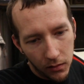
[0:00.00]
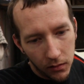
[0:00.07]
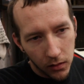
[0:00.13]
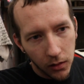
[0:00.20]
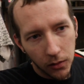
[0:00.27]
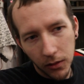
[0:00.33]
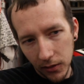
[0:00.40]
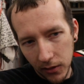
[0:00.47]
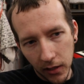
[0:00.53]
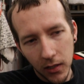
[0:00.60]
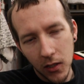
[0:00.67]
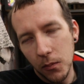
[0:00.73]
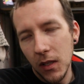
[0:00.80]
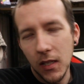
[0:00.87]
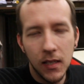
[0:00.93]
You're
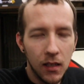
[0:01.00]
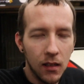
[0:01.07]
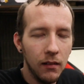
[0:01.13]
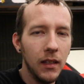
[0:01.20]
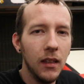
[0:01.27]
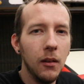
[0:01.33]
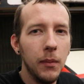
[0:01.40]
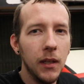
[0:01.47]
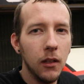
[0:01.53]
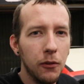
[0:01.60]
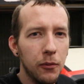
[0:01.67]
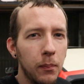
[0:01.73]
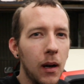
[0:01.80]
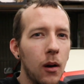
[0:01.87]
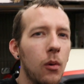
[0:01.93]
just missing a little bit
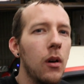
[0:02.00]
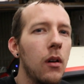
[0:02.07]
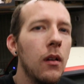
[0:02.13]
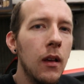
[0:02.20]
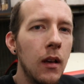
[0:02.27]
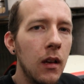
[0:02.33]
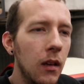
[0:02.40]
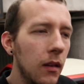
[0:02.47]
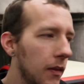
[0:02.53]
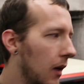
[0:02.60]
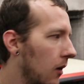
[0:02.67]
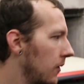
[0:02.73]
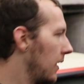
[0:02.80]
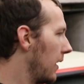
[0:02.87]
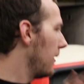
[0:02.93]
of power
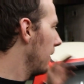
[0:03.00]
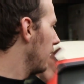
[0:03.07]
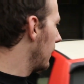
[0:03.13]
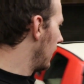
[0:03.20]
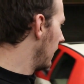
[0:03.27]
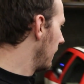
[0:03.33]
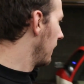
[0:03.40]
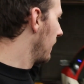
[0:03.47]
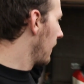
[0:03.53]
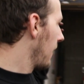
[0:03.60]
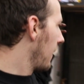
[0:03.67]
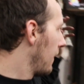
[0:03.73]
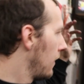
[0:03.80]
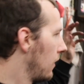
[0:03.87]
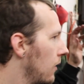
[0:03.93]
down there, and
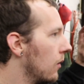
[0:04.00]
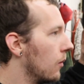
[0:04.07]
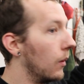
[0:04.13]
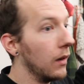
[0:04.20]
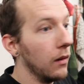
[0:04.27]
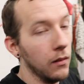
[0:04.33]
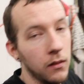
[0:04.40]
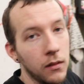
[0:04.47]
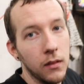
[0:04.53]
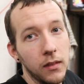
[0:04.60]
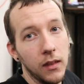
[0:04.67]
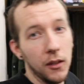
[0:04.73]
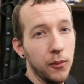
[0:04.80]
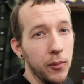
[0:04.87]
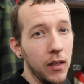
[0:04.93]
well,
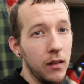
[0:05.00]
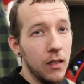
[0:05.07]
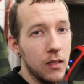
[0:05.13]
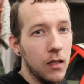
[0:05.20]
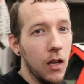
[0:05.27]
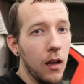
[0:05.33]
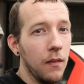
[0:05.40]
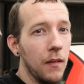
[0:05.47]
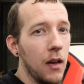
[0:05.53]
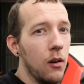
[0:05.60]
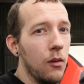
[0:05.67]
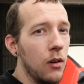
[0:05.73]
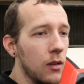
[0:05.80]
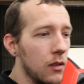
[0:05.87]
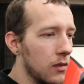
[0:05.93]
that feeling is gone
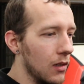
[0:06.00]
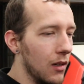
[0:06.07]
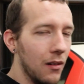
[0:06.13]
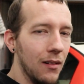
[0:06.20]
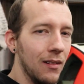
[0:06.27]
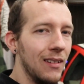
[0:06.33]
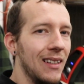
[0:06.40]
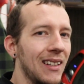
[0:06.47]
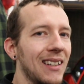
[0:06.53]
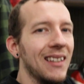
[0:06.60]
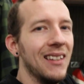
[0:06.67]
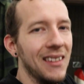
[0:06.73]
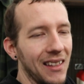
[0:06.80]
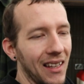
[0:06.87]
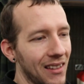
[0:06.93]
now, so
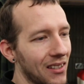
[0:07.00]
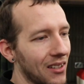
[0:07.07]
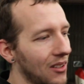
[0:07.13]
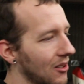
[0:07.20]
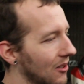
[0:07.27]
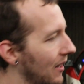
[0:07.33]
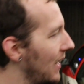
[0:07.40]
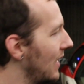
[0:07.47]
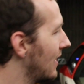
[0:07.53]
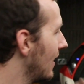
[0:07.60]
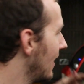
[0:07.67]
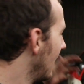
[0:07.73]
that's all great.